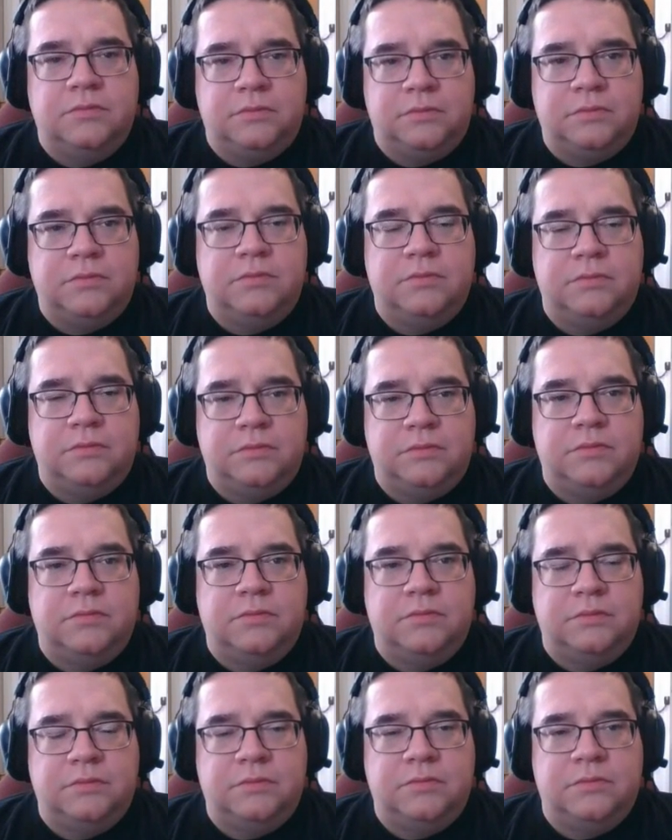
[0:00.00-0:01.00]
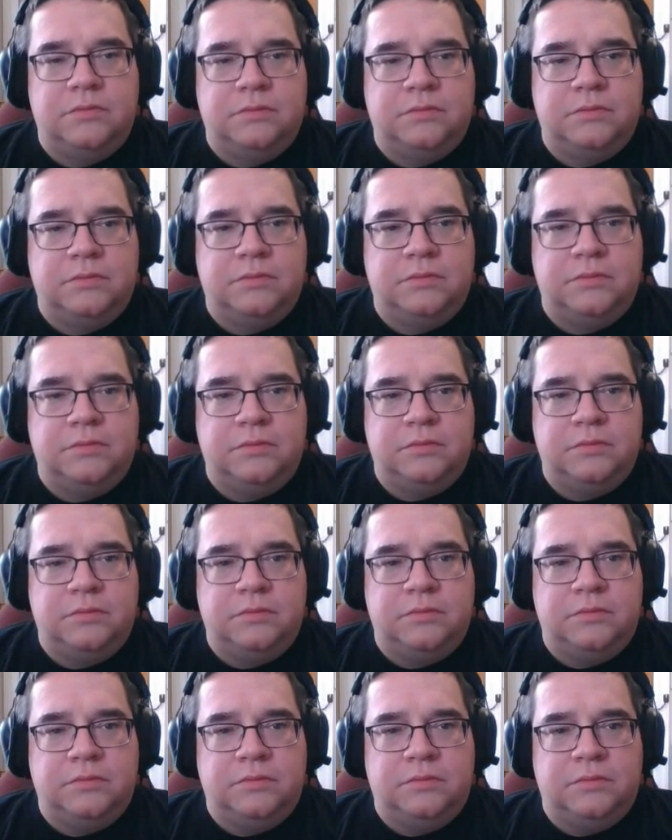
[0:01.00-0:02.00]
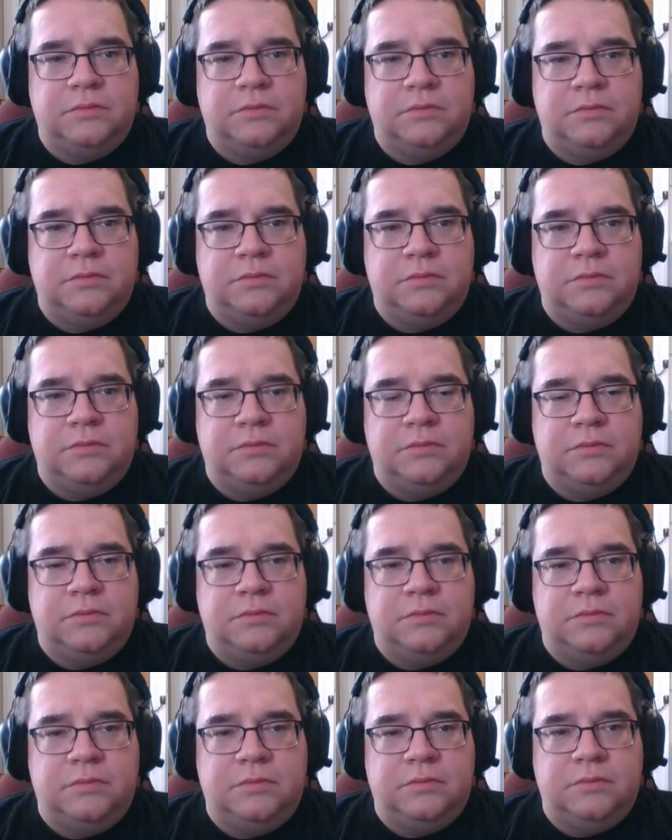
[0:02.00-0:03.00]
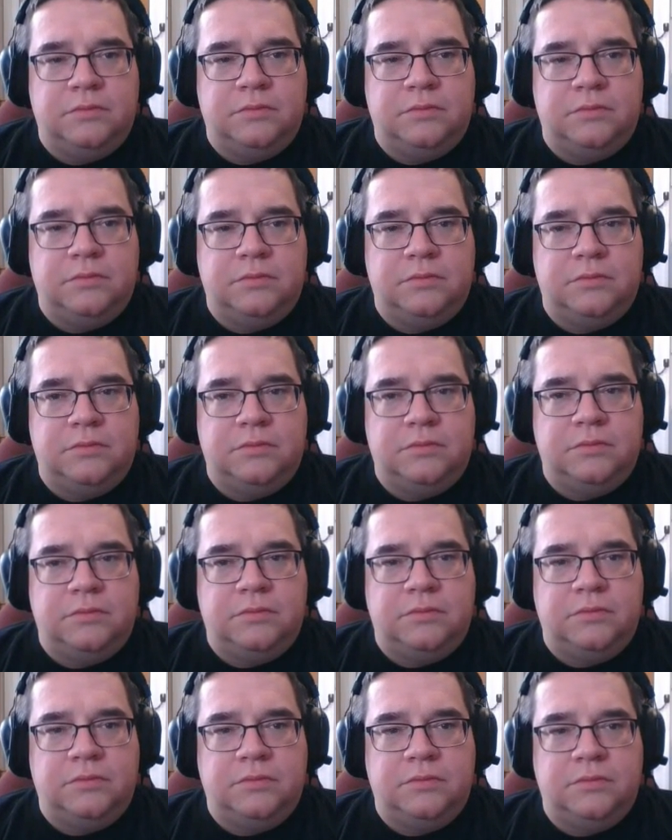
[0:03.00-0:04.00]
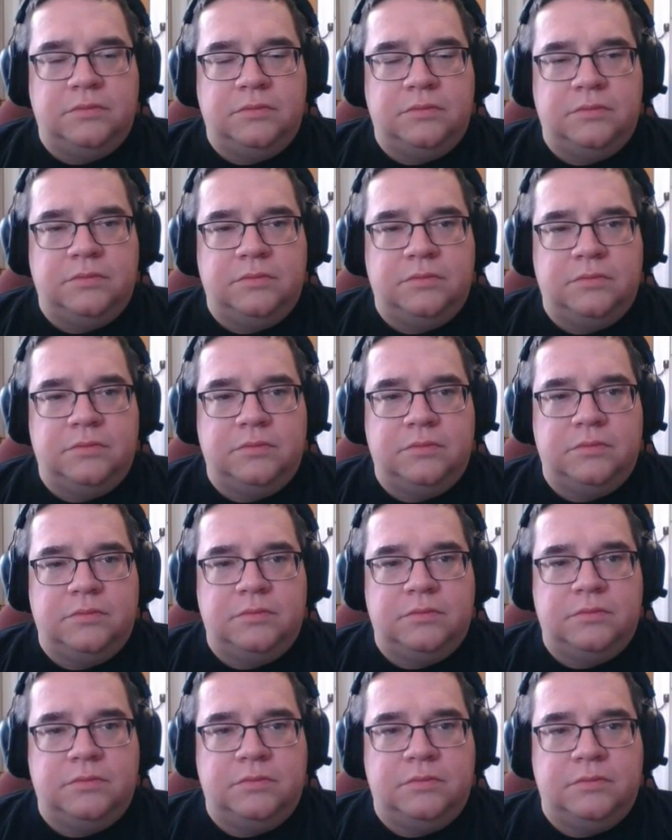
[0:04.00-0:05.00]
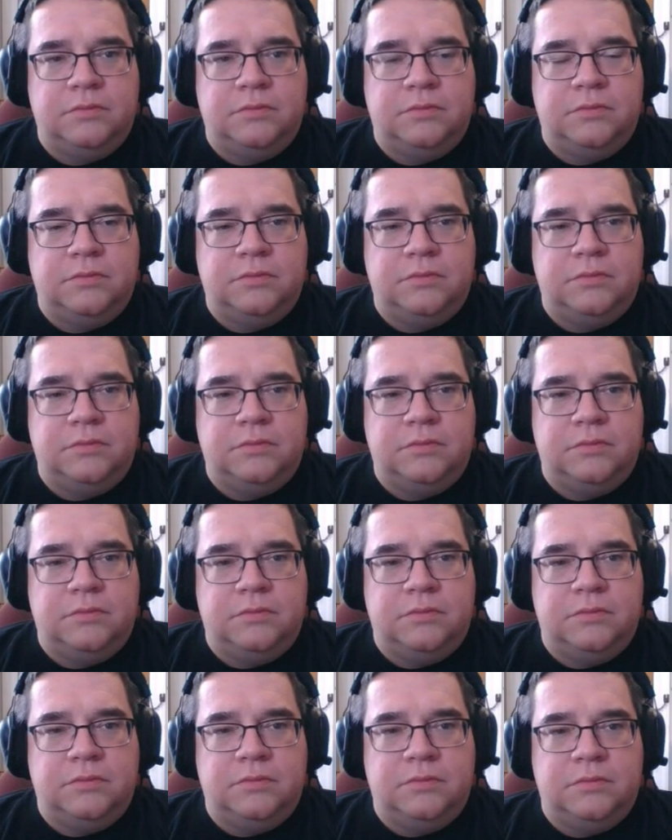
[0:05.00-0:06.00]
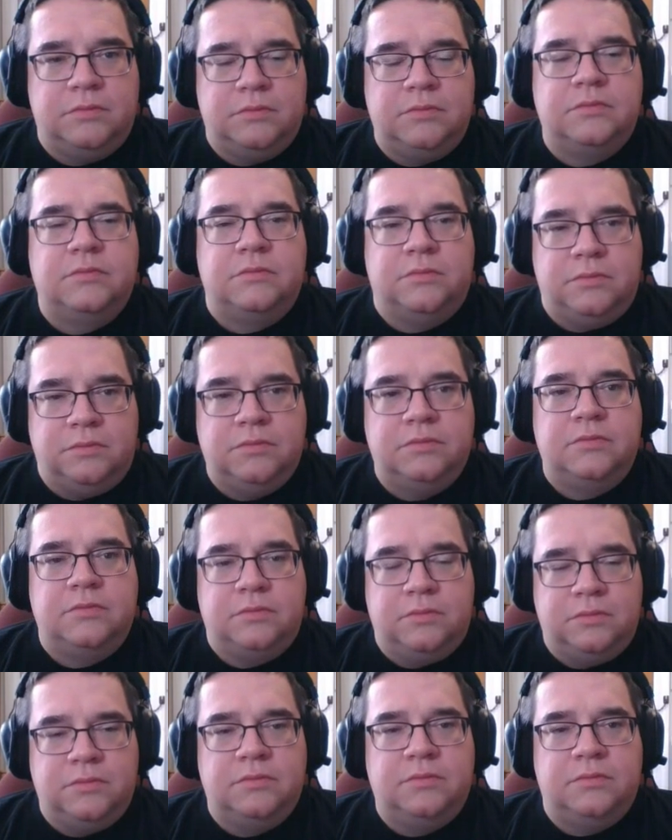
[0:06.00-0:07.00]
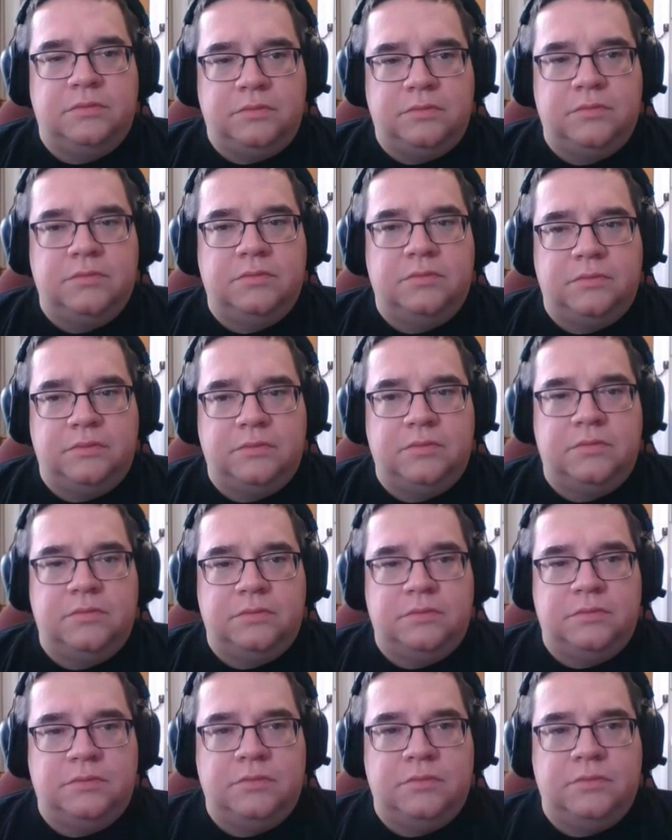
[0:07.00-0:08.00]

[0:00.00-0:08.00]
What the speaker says: The person shown says nothing.